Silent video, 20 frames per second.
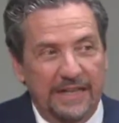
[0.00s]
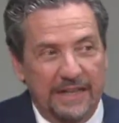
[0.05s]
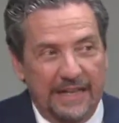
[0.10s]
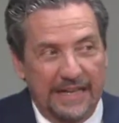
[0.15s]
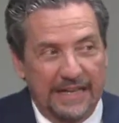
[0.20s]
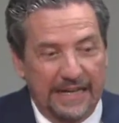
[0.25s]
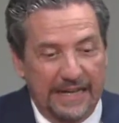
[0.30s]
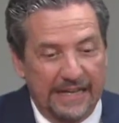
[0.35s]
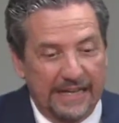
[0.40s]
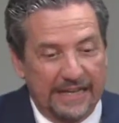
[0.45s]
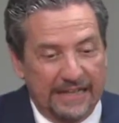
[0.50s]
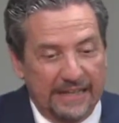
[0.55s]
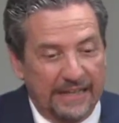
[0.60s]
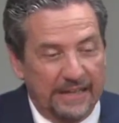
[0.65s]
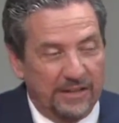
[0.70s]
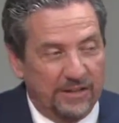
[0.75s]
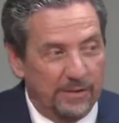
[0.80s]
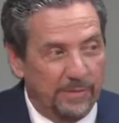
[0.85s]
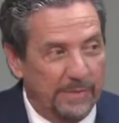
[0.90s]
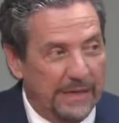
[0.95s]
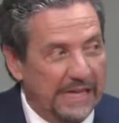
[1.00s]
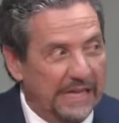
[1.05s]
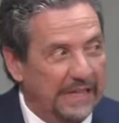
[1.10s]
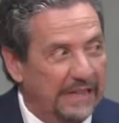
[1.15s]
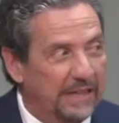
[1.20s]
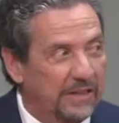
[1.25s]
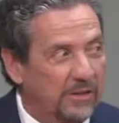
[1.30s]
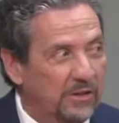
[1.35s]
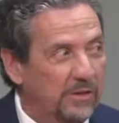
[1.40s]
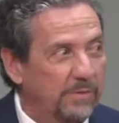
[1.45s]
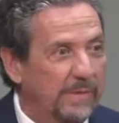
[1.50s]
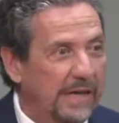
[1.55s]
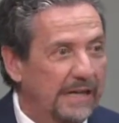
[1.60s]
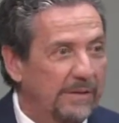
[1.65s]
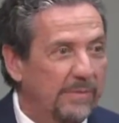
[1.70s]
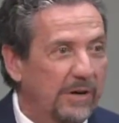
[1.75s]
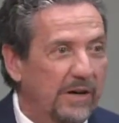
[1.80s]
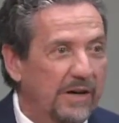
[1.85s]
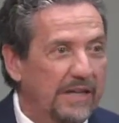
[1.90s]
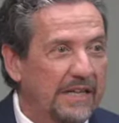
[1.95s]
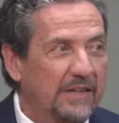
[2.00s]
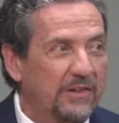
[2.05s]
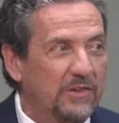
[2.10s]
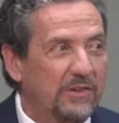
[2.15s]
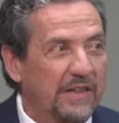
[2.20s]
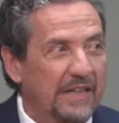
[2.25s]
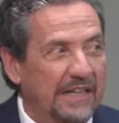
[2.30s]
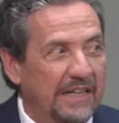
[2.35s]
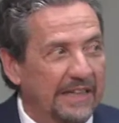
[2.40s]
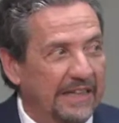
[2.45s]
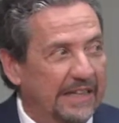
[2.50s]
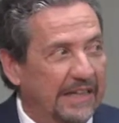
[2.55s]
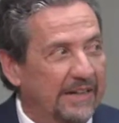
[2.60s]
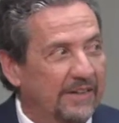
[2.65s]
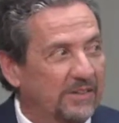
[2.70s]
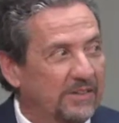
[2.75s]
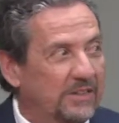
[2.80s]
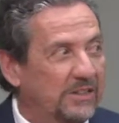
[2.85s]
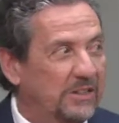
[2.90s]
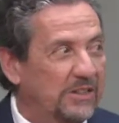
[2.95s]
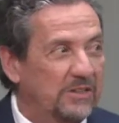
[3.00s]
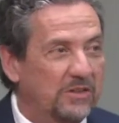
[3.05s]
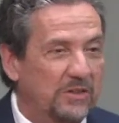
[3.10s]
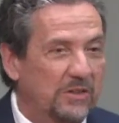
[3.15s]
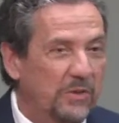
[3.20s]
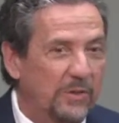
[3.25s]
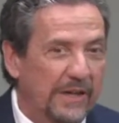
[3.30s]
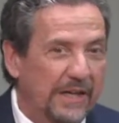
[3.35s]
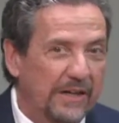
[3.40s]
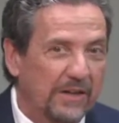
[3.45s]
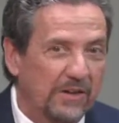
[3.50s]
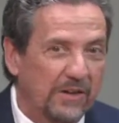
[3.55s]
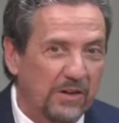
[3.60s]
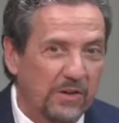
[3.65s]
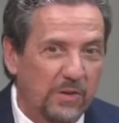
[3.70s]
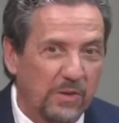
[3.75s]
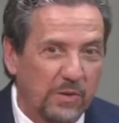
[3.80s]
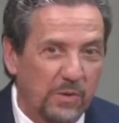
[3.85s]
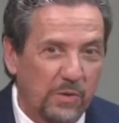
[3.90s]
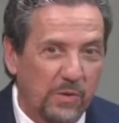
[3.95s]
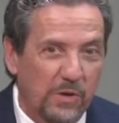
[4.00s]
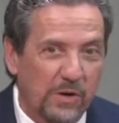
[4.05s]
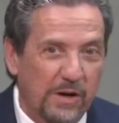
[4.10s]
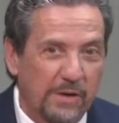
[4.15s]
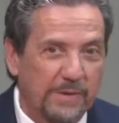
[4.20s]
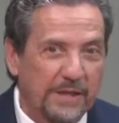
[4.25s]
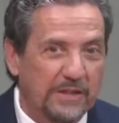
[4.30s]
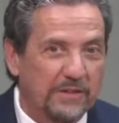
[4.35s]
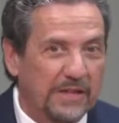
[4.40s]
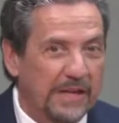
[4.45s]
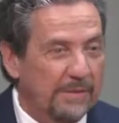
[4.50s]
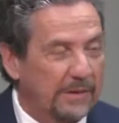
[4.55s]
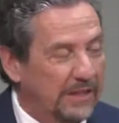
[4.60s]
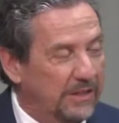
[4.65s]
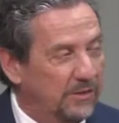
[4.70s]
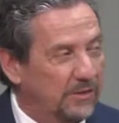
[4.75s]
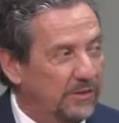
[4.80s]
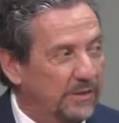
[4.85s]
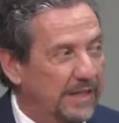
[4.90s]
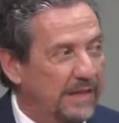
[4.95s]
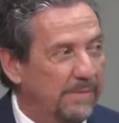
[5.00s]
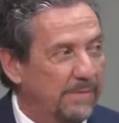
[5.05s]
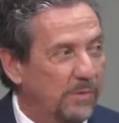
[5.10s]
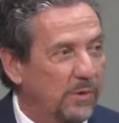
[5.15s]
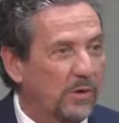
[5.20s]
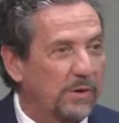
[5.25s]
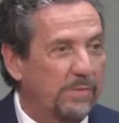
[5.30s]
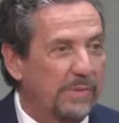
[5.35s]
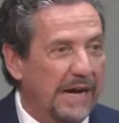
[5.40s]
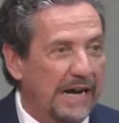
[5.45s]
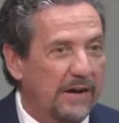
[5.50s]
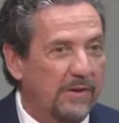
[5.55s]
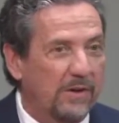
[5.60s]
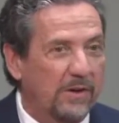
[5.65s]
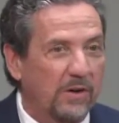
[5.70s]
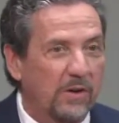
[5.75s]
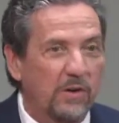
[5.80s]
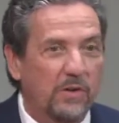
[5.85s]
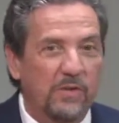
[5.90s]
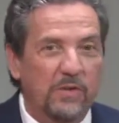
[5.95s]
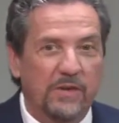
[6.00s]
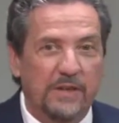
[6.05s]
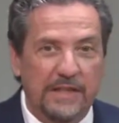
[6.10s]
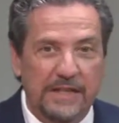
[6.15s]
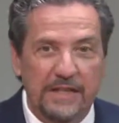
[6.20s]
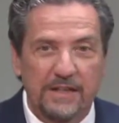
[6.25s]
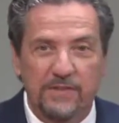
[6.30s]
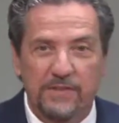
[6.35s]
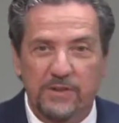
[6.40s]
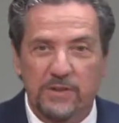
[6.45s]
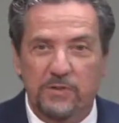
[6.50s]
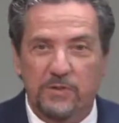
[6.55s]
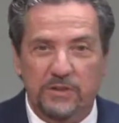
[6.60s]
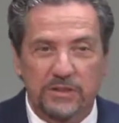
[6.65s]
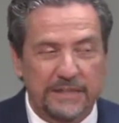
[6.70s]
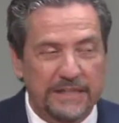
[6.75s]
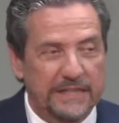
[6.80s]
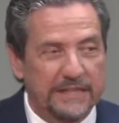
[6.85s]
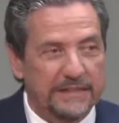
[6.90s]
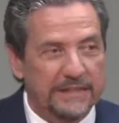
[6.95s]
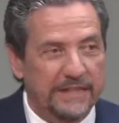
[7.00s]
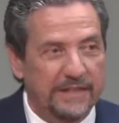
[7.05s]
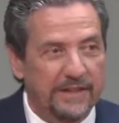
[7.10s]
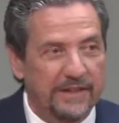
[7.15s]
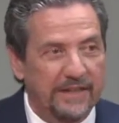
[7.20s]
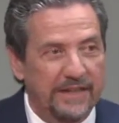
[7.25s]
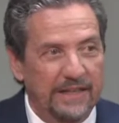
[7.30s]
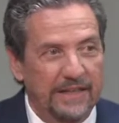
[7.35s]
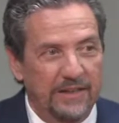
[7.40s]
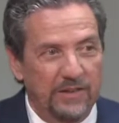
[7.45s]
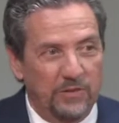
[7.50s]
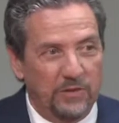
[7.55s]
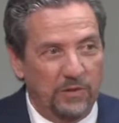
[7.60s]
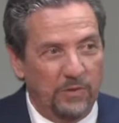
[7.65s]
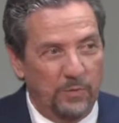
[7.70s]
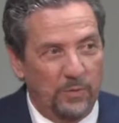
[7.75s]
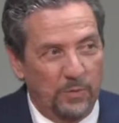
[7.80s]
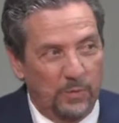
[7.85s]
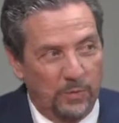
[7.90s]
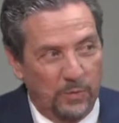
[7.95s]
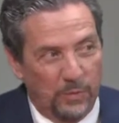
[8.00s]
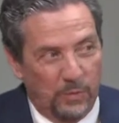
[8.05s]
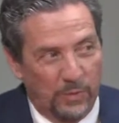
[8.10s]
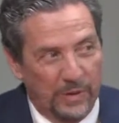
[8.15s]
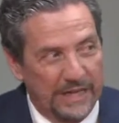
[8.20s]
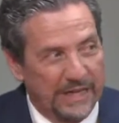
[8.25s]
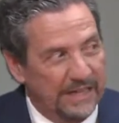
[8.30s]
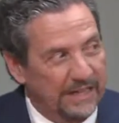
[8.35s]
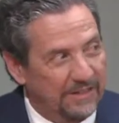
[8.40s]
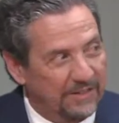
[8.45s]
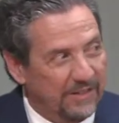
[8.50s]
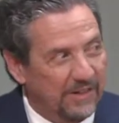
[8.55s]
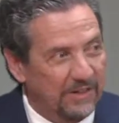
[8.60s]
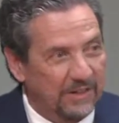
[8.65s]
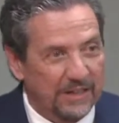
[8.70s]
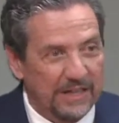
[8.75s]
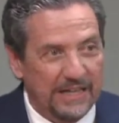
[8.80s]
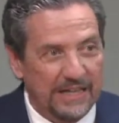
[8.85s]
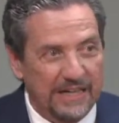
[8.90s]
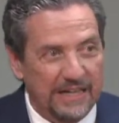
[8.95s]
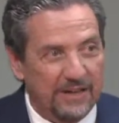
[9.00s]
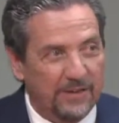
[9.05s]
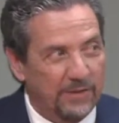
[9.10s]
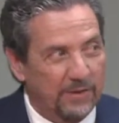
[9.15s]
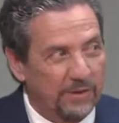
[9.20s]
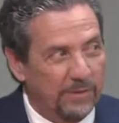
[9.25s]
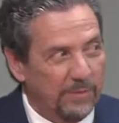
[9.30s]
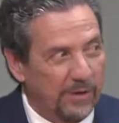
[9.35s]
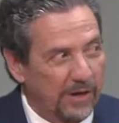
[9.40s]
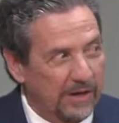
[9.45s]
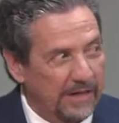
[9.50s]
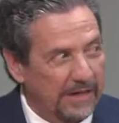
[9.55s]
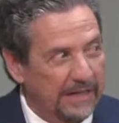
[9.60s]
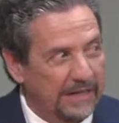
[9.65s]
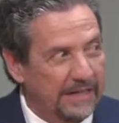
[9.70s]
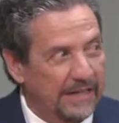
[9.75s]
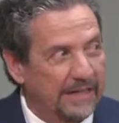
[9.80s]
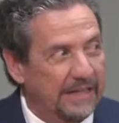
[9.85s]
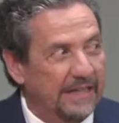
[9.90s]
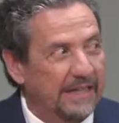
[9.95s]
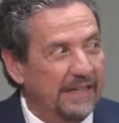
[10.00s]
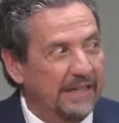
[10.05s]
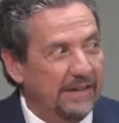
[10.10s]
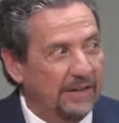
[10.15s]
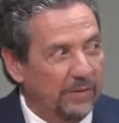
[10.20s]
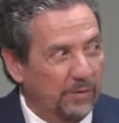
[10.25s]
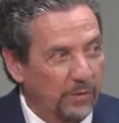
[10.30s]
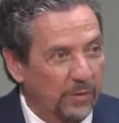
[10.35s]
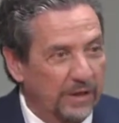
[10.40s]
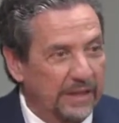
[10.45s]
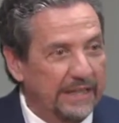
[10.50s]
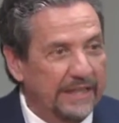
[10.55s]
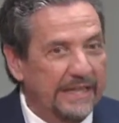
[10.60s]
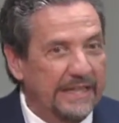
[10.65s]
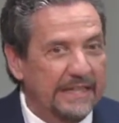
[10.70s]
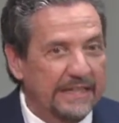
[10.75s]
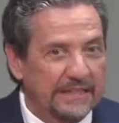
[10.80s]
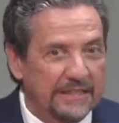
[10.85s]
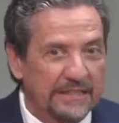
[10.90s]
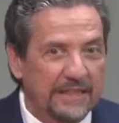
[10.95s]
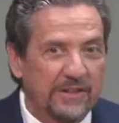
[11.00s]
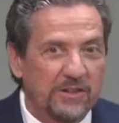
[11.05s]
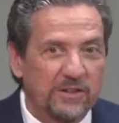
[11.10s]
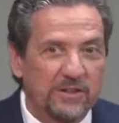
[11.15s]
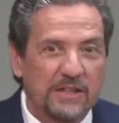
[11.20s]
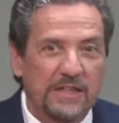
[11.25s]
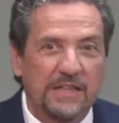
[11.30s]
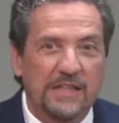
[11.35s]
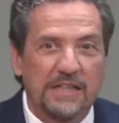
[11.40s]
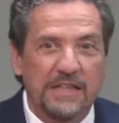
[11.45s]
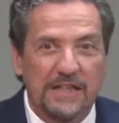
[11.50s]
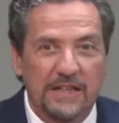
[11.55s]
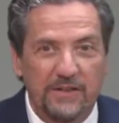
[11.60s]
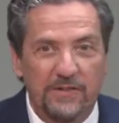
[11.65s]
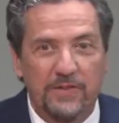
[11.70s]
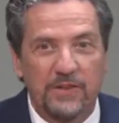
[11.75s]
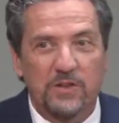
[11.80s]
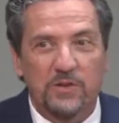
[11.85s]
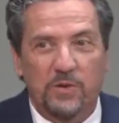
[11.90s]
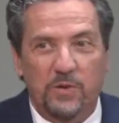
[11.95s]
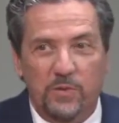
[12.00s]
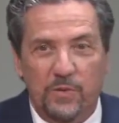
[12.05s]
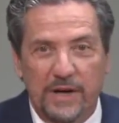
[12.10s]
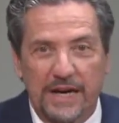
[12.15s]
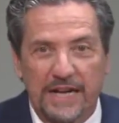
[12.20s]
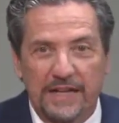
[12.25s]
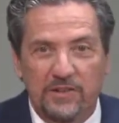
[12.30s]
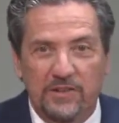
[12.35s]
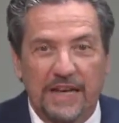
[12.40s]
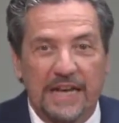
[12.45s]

and and to me the two main parties they're just too eager to go to war because that gives them more power over the individual citizen. So we need to start looking at a third party that really considers that the individual rights